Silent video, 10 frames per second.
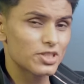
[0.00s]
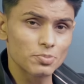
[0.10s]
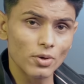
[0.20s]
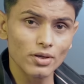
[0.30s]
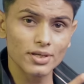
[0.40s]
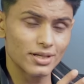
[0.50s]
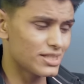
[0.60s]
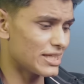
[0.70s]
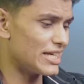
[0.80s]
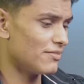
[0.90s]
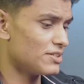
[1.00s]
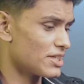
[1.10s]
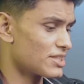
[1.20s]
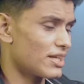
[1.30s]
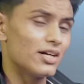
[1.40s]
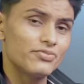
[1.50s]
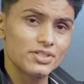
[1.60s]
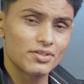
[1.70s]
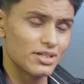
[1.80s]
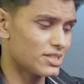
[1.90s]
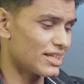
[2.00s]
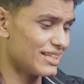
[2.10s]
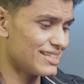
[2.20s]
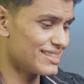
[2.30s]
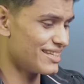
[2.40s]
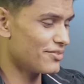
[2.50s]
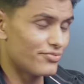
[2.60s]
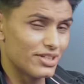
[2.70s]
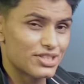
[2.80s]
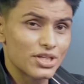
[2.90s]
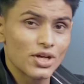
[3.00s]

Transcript: with smaller wrist. I have a 6.5-inch wrist and this thing fits